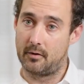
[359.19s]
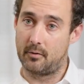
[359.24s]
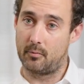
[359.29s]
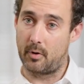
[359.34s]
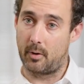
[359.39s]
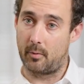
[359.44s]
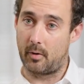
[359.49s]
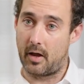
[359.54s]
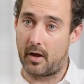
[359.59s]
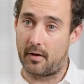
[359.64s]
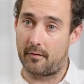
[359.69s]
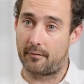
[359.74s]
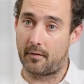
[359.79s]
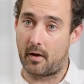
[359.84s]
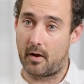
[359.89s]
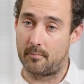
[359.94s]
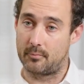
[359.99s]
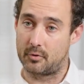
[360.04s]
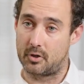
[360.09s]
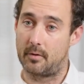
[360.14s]
we will have
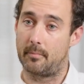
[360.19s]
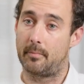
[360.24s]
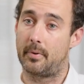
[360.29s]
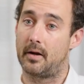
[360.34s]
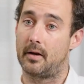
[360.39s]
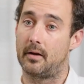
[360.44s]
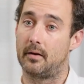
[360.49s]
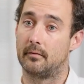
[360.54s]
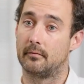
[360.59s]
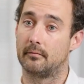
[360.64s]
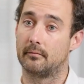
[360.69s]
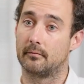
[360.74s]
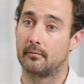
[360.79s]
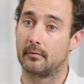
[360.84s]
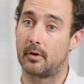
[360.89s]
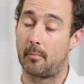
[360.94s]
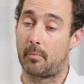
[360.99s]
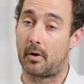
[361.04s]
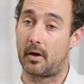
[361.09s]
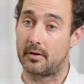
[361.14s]
GMP
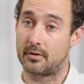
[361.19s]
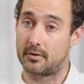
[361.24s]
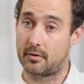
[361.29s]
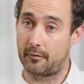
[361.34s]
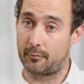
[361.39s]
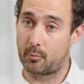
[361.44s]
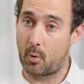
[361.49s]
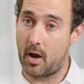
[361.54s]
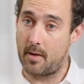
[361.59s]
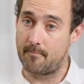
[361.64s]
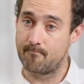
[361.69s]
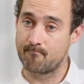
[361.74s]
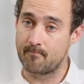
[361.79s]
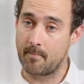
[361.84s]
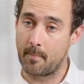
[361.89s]
compliant software.